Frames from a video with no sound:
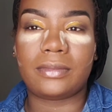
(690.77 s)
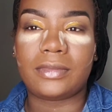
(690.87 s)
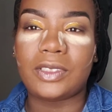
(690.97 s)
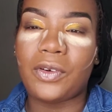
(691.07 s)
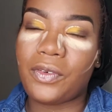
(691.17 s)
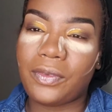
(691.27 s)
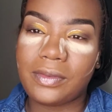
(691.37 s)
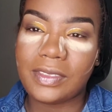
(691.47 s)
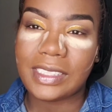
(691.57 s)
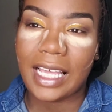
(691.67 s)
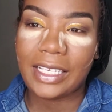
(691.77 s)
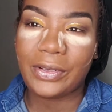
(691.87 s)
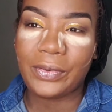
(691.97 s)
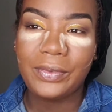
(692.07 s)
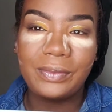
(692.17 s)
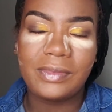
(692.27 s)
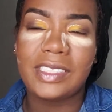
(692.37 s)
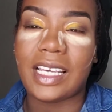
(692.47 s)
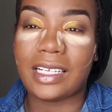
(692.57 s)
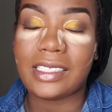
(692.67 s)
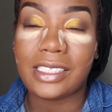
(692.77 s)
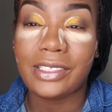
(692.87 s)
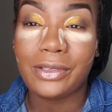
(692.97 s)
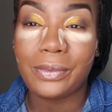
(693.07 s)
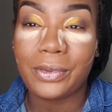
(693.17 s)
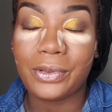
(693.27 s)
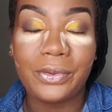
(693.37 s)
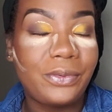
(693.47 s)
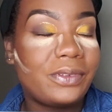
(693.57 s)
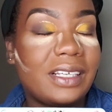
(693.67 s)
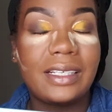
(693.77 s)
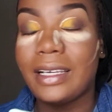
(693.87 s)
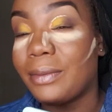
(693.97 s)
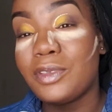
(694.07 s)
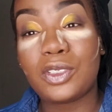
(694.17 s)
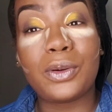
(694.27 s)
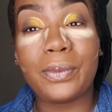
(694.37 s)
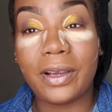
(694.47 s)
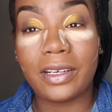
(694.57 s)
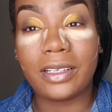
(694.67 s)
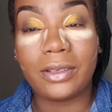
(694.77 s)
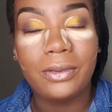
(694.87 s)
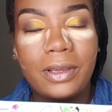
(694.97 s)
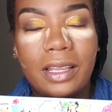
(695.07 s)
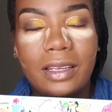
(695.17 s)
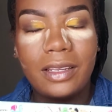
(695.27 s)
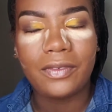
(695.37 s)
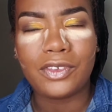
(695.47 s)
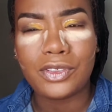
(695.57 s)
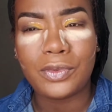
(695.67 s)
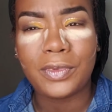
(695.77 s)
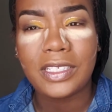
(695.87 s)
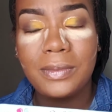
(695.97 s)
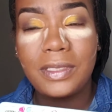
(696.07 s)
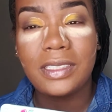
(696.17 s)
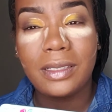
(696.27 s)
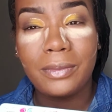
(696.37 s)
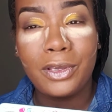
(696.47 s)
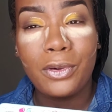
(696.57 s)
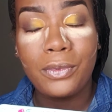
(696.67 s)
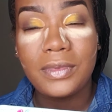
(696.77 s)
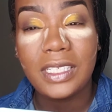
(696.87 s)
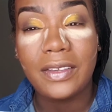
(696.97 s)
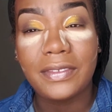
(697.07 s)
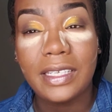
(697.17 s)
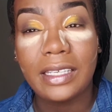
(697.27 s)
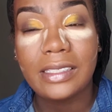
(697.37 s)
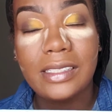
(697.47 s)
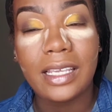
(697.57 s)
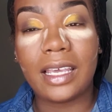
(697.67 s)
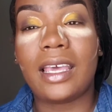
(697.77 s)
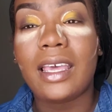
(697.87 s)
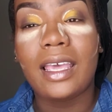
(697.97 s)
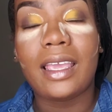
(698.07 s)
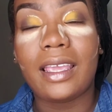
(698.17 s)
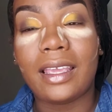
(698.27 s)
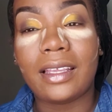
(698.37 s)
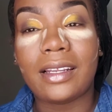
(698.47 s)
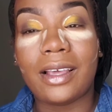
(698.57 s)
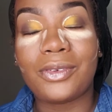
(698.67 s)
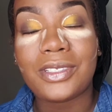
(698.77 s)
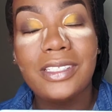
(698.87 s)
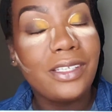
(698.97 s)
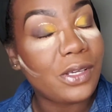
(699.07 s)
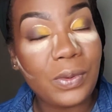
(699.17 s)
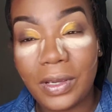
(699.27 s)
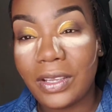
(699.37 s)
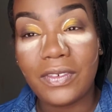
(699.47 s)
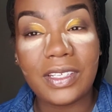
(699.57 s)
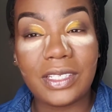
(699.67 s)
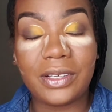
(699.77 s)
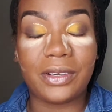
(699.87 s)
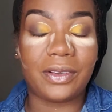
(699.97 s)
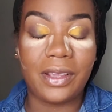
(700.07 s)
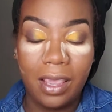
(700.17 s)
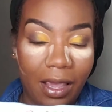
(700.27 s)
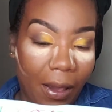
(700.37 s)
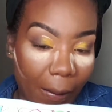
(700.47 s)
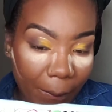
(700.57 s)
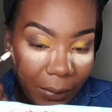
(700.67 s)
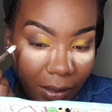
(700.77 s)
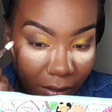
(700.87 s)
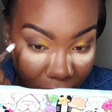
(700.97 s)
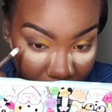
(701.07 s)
so side note, shout out to you, boo. I'm so proud of you. I love you so much. Please come back home safe to us, and I'll see you when you return. But